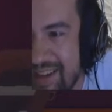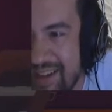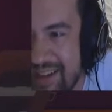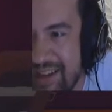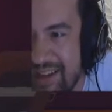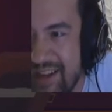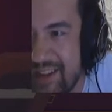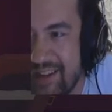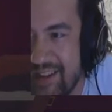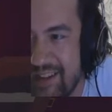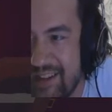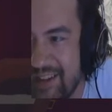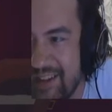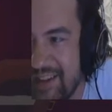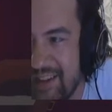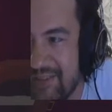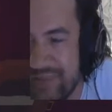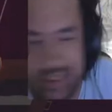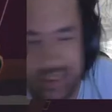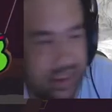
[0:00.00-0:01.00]
Let us
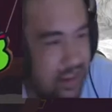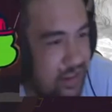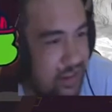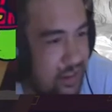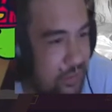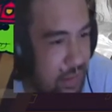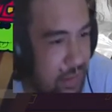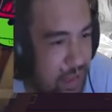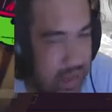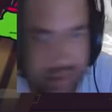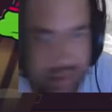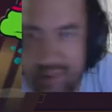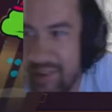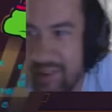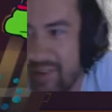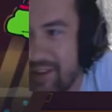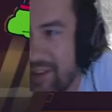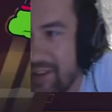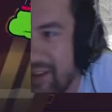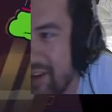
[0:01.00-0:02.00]
leave this
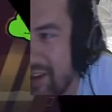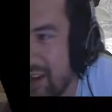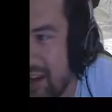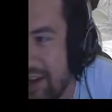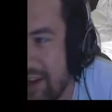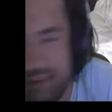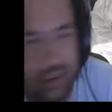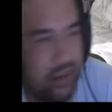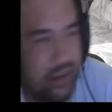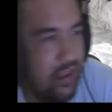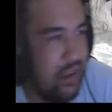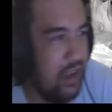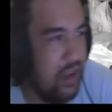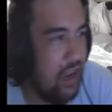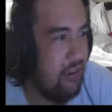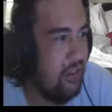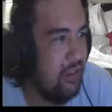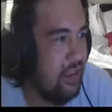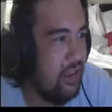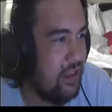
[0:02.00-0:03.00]
place. I really dig it. I
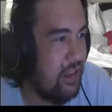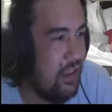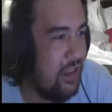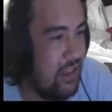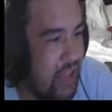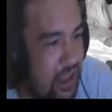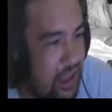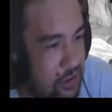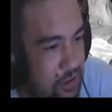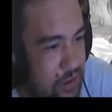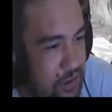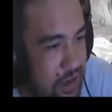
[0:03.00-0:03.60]
really dig that whole